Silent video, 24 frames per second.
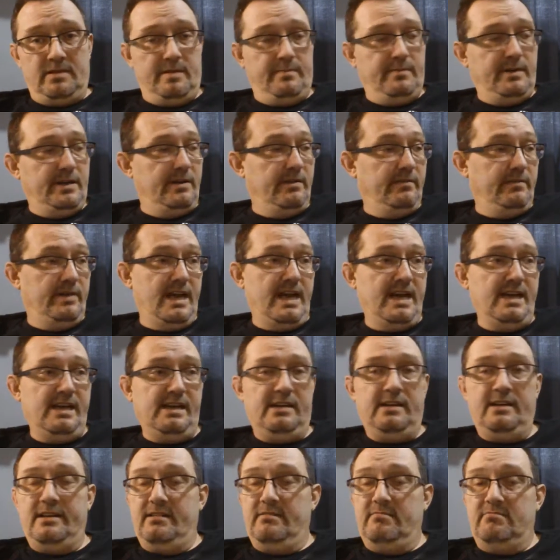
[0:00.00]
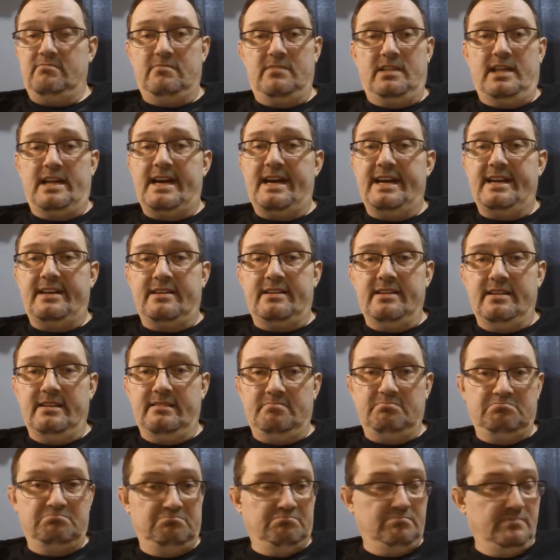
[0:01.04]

Let me know if you hated it, liked it,